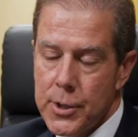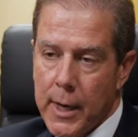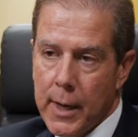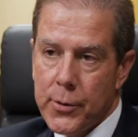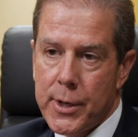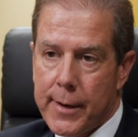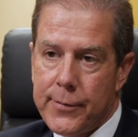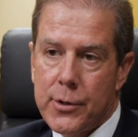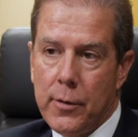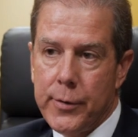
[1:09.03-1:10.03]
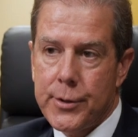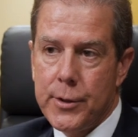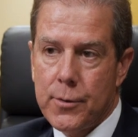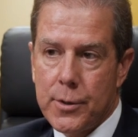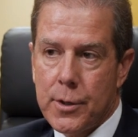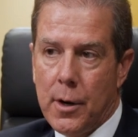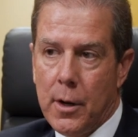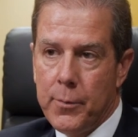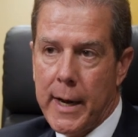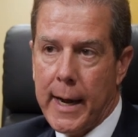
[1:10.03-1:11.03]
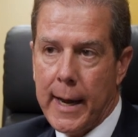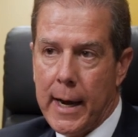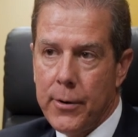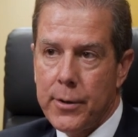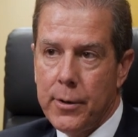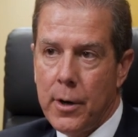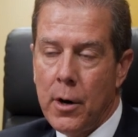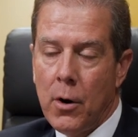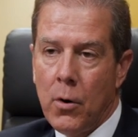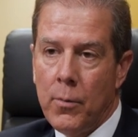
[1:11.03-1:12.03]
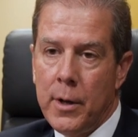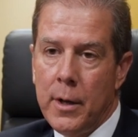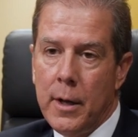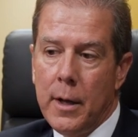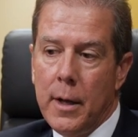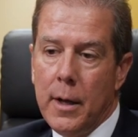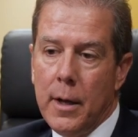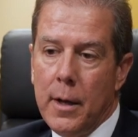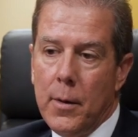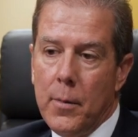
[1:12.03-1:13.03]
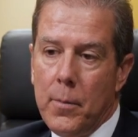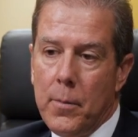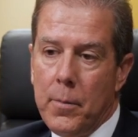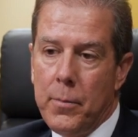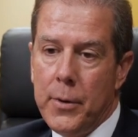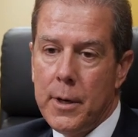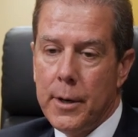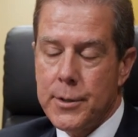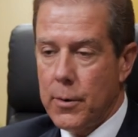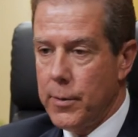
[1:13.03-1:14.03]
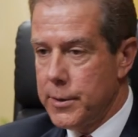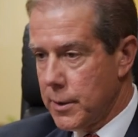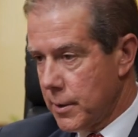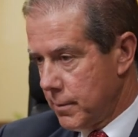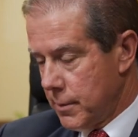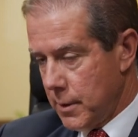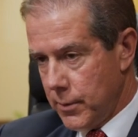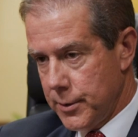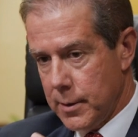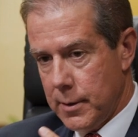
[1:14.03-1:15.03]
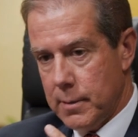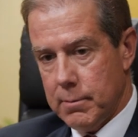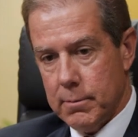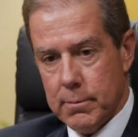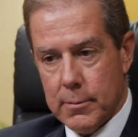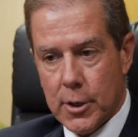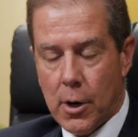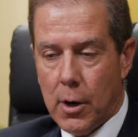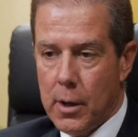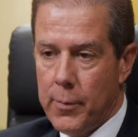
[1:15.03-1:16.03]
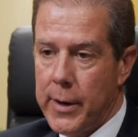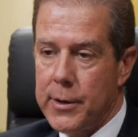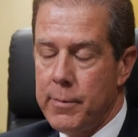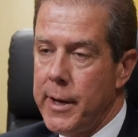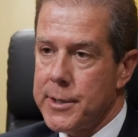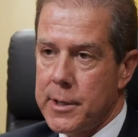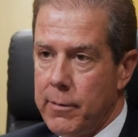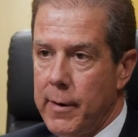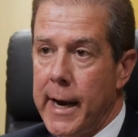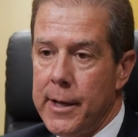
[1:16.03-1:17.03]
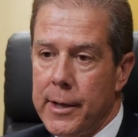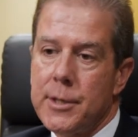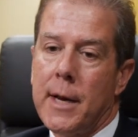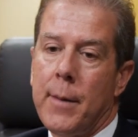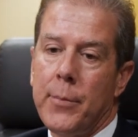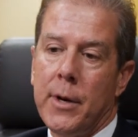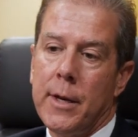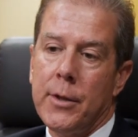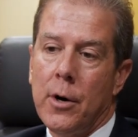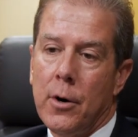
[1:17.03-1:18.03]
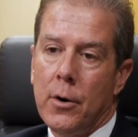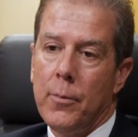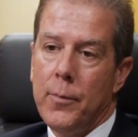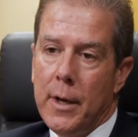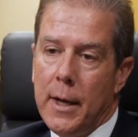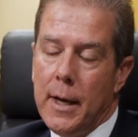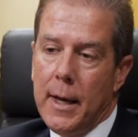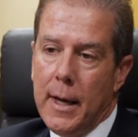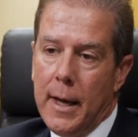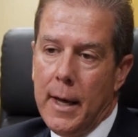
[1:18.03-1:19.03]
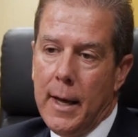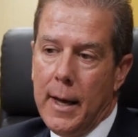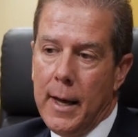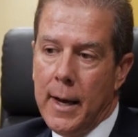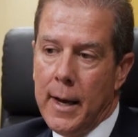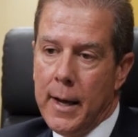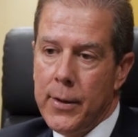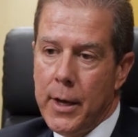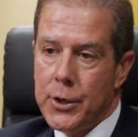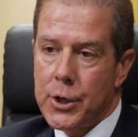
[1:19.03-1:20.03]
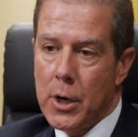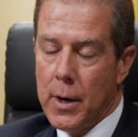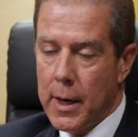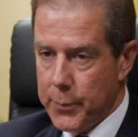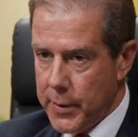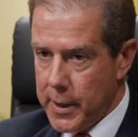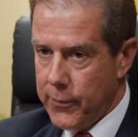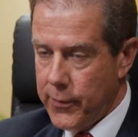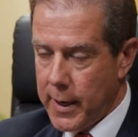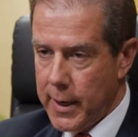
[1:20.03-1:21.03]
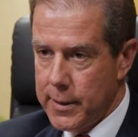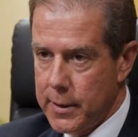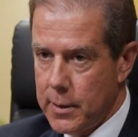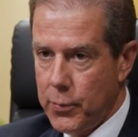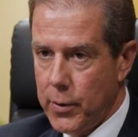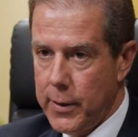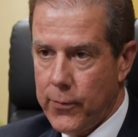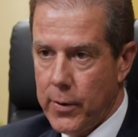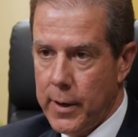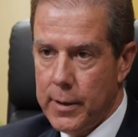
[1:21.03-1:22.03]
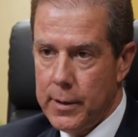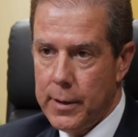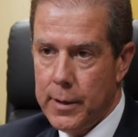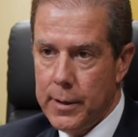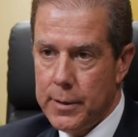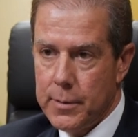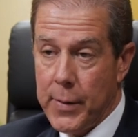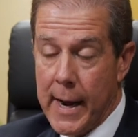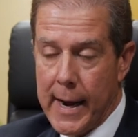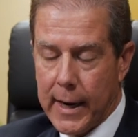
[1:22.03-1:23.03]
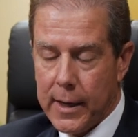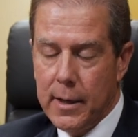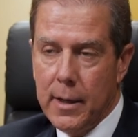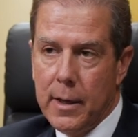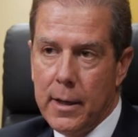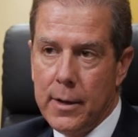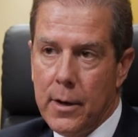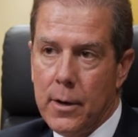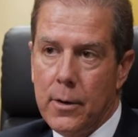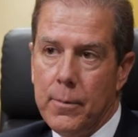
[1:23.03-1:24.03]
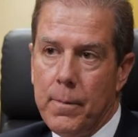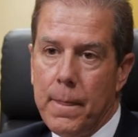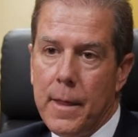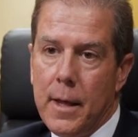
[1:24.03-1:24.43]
Child Protective Services was called back out to the home because there was a there was a call about domestic violence happening in the home. And they show up and they find that the boyfriend is back in the home.